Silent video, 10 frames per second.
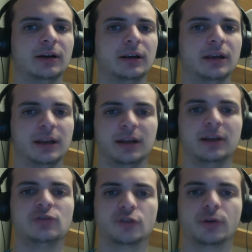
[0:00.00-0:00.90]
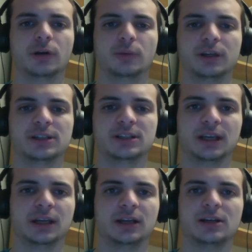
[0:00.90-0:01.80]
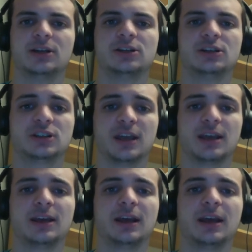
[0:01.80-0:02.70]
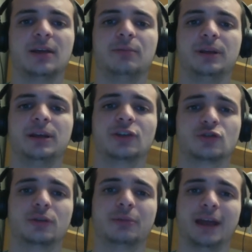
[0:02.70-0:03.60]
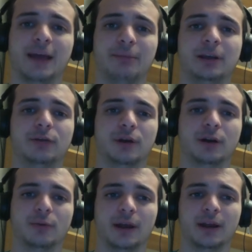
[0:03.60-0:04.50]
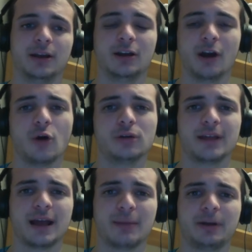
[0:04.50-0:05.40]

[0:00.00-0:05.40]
in Druid when you see it. Just take it and be extremely happy and run away. Not only that, but in